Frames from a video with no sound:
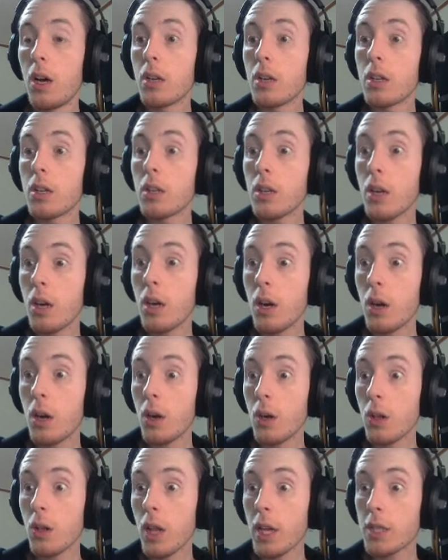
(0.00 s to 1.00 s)

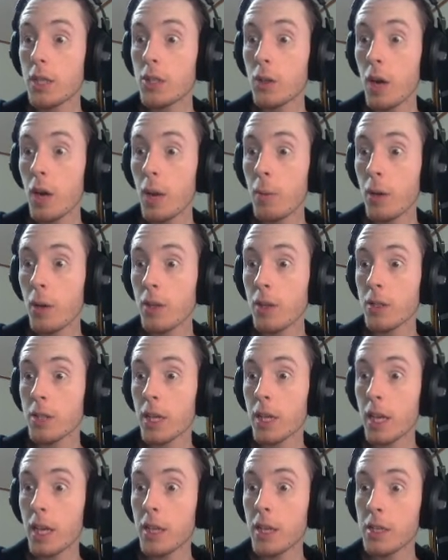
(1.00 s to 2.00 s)
Oh, laser eyeballs, I
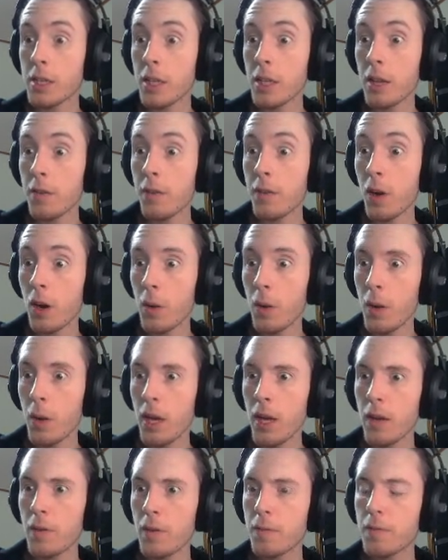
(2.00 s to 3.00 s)
can't see that far
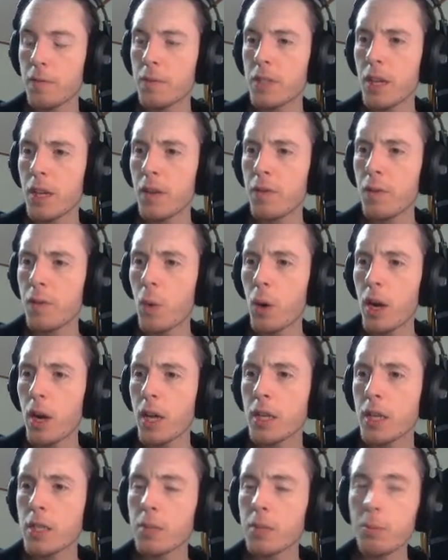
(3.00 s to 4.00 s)
away. Is that a
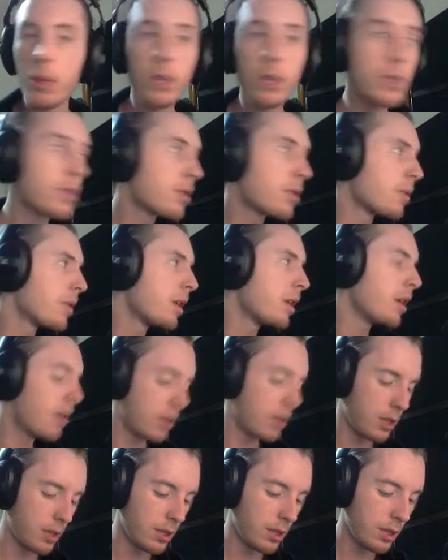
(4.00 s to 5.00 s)
4x plus 3?
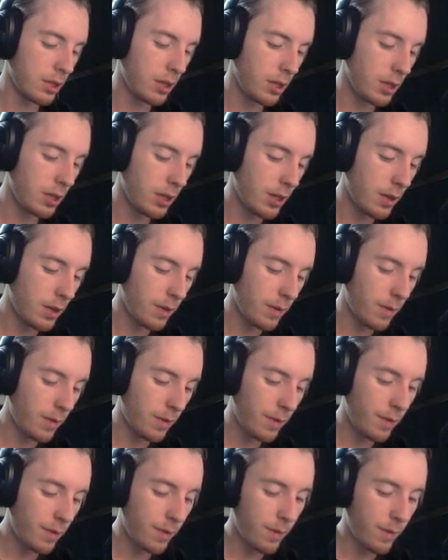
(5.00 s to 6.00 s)

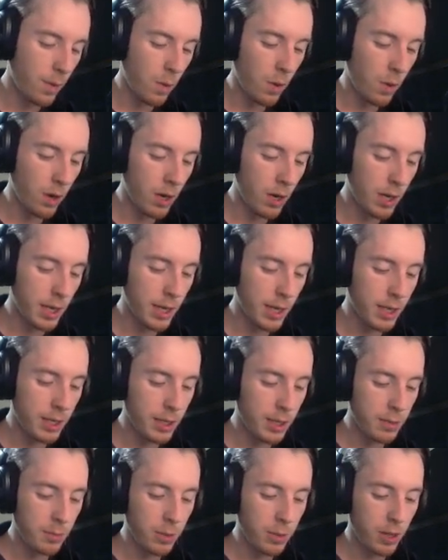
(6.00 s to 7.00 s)

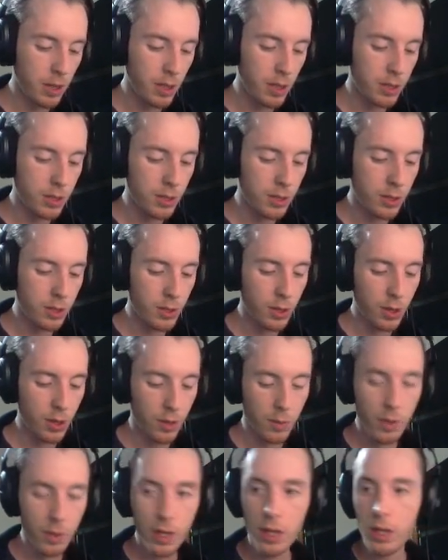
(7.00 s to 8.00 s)
4x plus
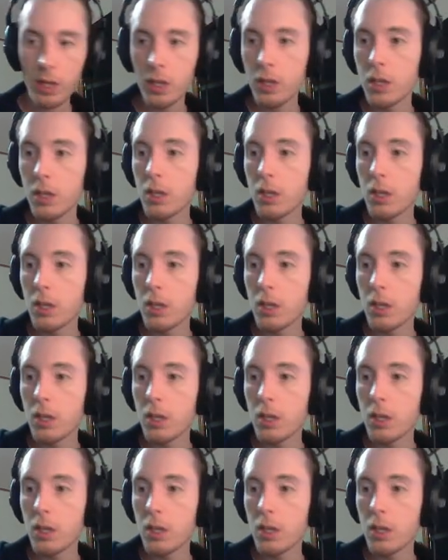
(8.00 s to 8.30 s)
3.